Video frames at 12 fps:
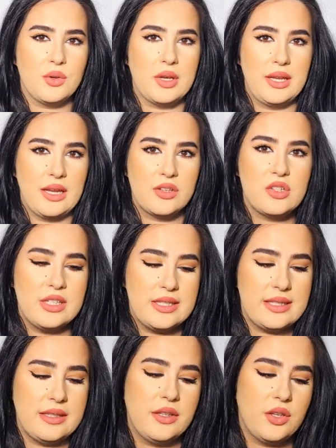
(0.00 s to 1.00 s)
you can actually
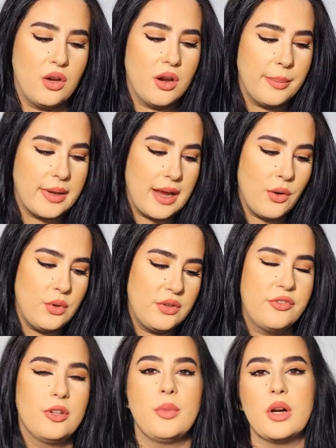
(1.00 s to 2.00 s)
see it here, but I will
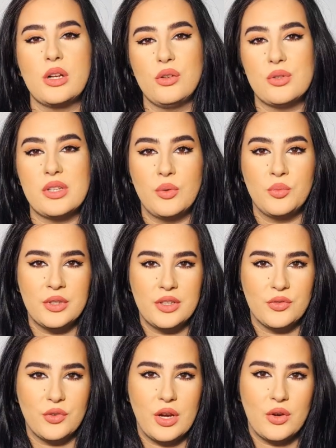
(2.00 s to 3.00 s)
film a close-up with
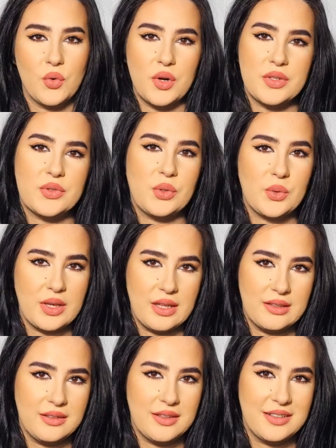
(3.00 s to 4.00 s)
the fragrance so you
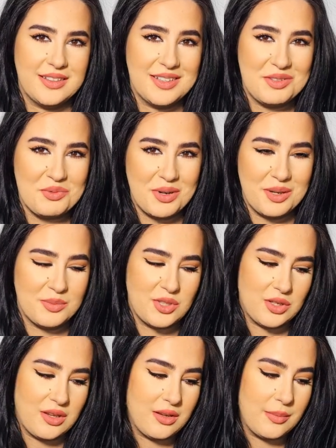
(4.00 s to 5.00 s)
can uh, see what I'm
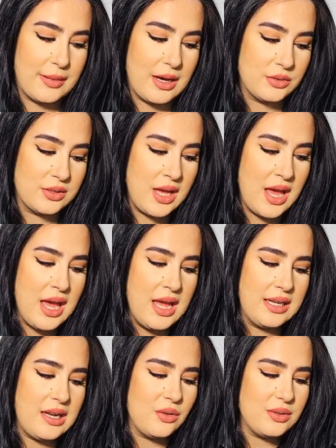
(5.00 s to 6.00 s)
talking about.
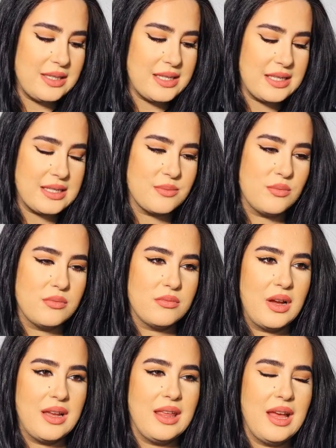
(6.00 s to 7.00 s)
Now, this is,
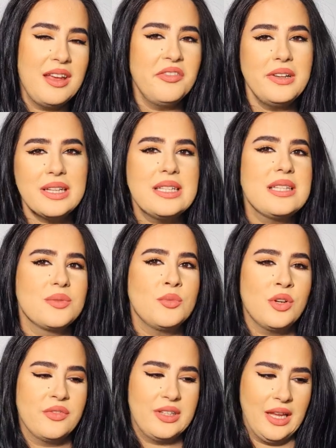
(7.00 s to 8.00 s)
I feel like this is
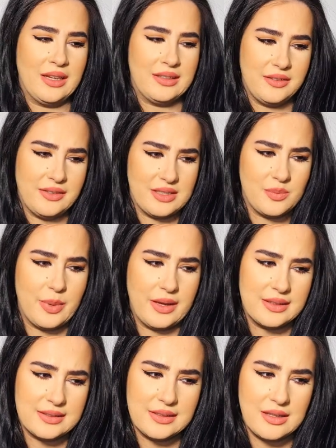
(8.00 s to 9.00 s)
more of a negative
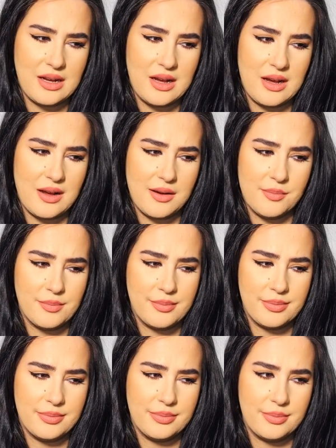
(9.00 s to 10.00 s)
aspect. Uh,
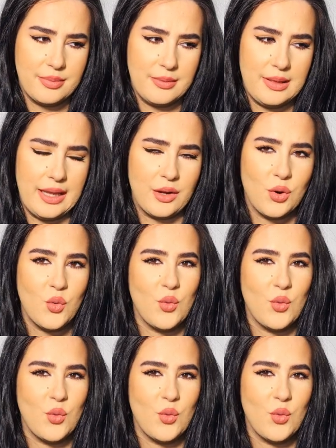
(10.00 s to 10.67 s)
like who